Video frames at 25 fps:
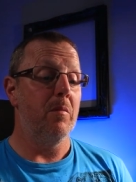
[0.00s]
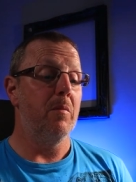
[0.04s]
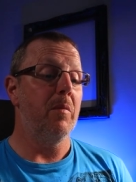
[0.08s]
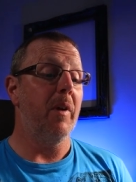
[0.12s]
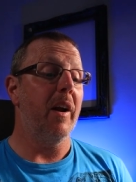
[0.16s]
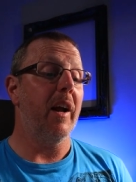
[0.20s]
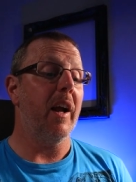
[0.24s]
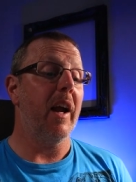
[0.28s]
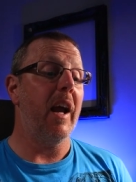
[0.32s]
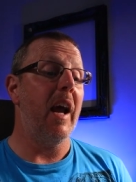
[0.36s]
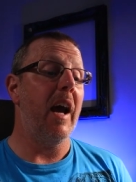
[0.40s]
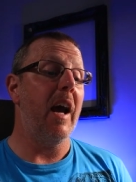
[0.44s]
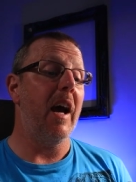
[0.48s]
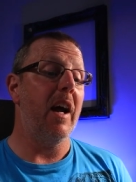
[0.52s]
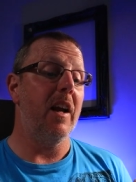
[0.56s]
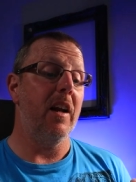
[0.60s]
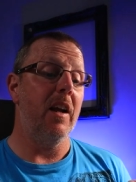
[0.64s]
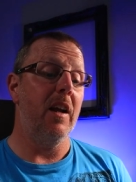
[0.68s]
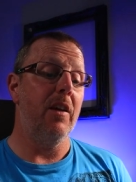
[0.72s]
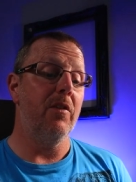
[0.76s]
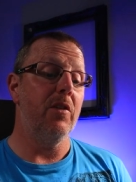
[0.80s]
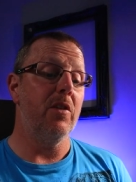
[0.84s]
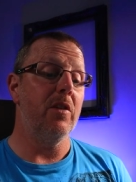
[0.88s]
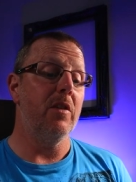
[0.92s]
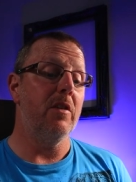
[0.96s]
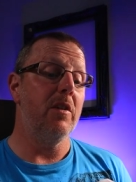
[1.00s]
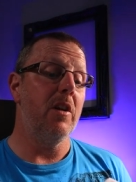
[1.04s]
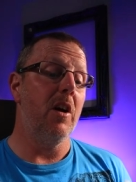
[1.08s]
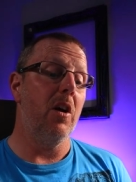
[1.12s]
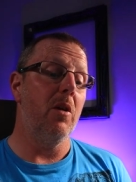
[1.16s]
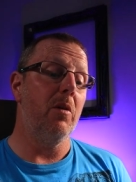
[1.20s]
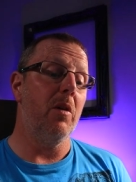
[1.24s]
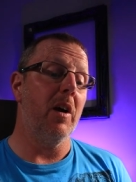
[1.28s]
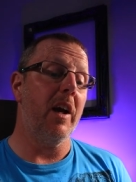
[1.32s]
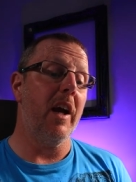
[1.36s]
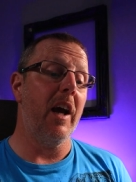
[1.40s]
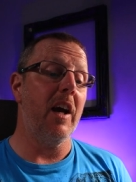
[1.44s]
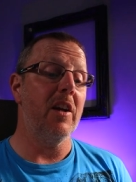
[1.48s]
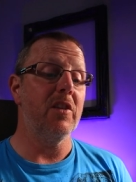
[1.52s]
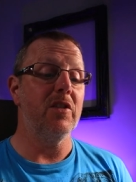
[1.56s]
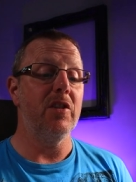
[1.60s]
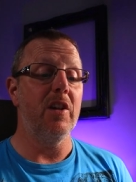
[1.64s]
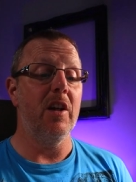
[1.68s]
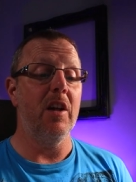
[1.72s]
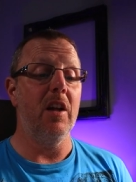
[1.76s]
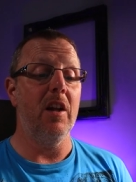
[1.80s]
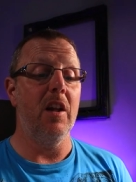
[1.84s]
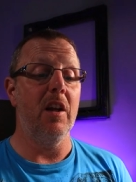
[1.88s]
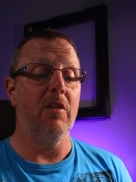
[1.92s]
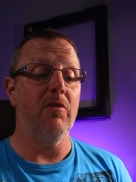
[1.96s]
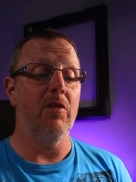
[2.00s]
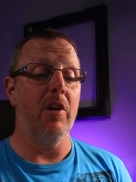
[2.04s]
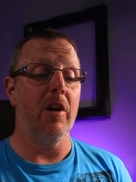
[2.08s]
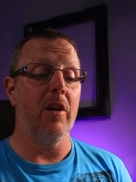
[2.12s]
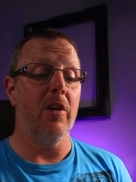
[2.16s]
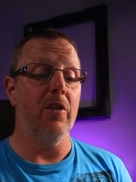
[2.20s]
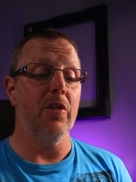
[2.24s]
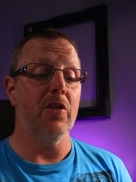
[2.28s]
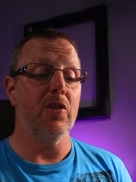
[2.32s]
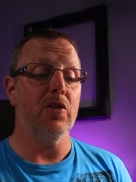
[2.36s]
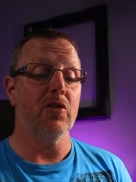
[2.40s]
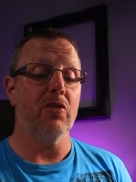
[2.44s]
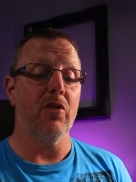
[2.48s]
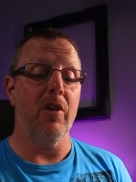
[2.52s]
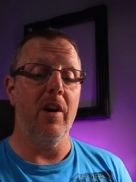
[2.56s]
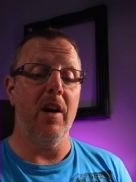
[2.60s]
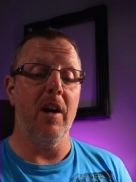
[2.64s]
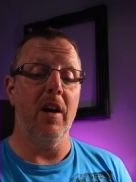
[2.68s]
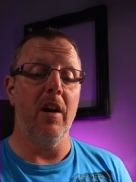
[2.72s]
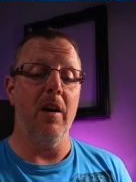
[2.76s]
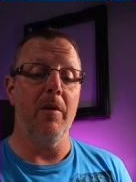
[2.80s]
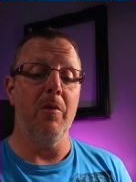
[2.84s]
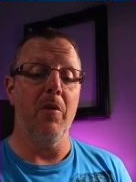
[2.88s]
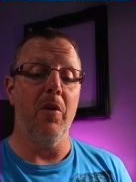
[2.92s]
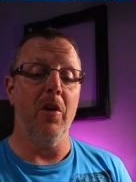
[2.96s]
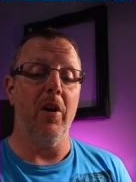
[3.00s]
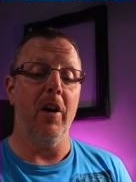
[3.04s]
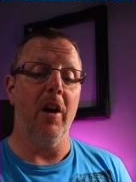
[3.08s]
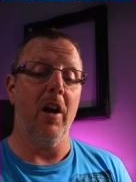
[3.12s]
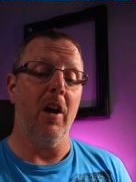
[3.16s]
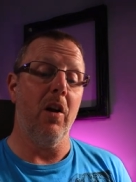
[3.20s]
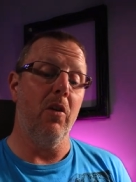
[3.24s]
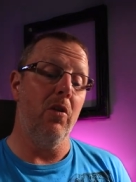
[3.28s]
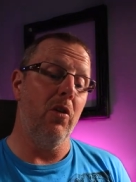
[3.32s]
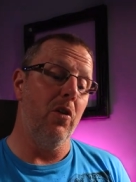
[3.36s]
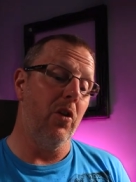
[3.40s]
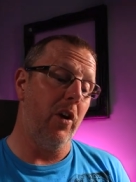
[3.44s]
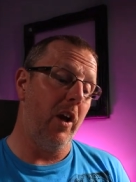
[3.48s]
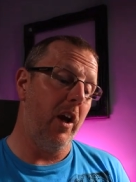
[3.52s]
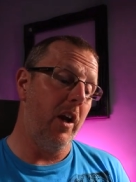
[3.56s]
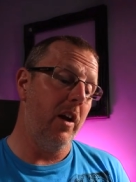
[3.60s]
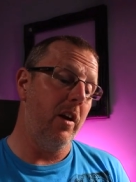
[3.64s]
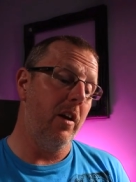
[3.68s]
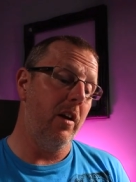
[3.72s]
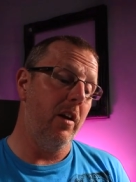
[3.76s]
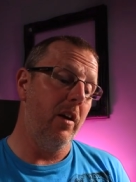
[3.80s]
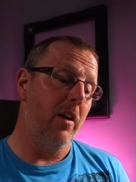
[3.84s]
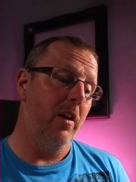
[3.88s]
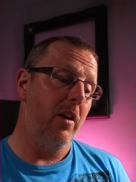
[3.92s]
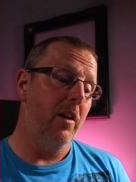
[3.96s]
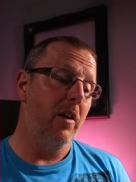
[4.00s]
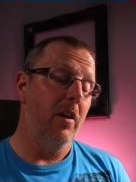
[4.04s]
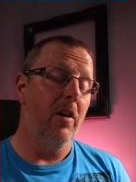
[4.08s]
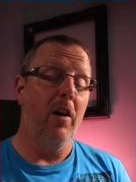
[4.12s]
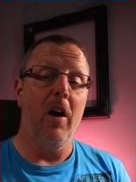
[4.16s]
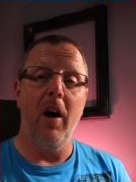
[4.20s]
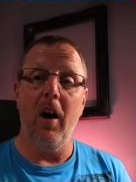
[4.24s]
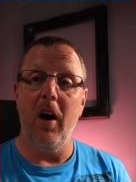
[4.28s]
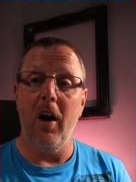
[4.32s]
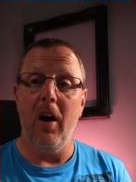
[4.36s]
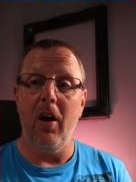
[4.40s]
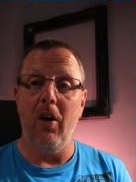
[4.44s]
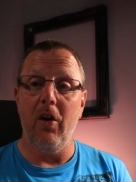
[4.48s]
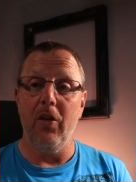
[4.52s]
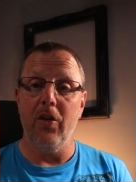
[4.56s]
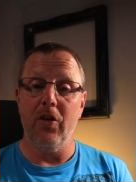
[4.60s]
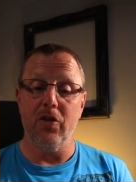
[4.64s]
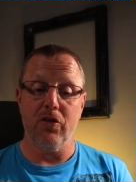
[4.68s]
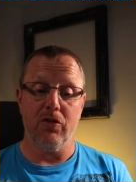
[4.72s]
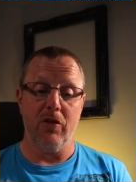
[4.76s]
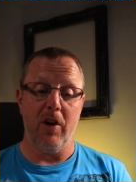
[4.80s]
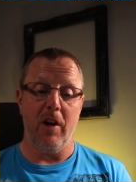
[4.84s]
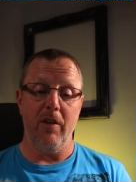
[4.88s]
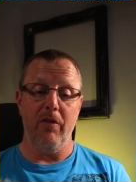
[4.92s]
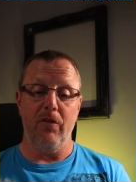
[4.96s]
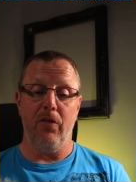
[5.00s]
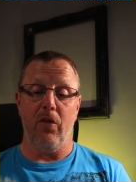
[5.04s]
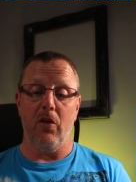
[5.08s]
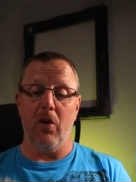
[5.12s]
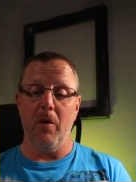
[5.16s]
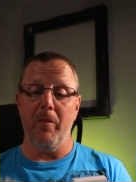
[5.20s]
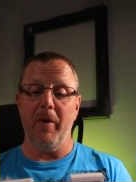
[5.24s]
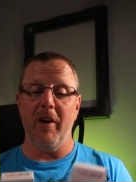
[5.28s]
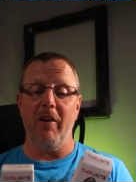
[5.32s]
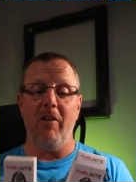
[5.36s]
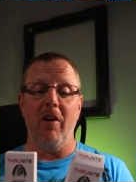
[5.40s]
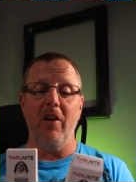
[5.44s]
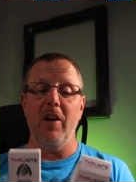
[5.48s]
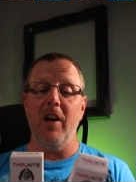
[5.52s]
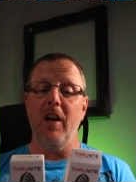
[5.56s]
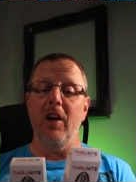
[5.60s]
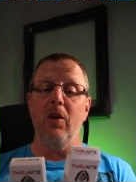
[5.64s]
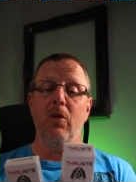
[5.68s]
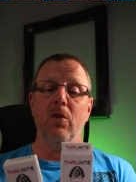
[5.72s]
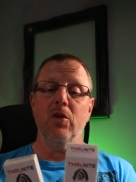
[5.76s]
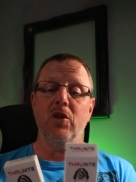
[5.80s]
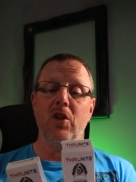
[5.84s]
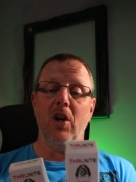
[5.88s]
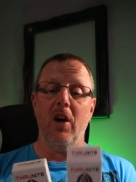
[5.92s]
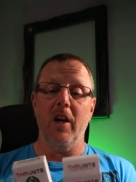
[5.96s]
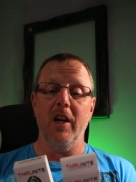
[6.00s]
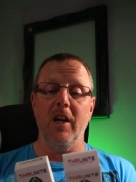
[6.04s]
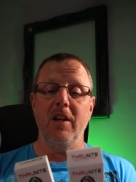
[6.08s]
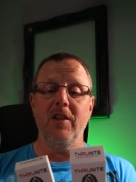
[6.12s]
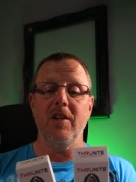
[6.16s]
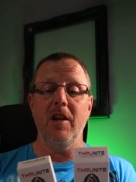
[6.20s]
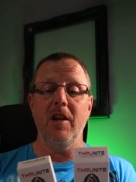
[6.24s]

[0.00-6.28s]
But I can't even, no, I can't see anything written on the screen. I'm not going to go looking uh, on the screen for it. But they're only little tiny